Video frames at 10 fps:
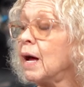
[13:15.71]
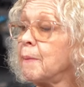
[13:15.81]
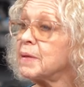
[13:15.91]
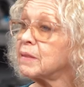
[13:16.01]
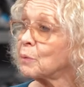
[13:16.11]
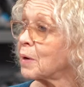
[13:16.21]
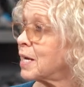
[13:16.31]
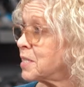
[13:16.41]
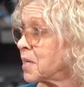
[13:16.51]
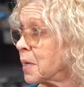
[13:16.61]
up at the
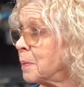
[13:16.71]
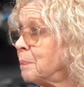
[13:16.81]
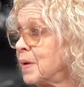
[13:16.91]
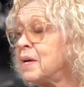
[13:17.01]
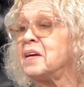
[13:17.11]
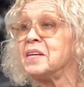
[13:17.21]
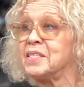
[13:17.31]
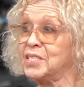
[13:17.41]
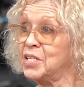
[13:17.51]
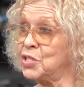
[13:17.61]
right time
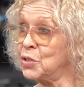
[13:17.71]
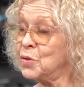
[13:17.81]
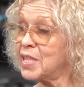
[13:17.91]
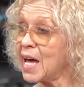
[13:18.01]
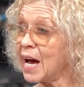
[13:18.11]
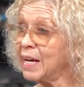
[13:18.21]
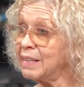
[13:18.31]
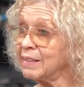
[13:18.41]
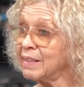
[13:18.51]
to do that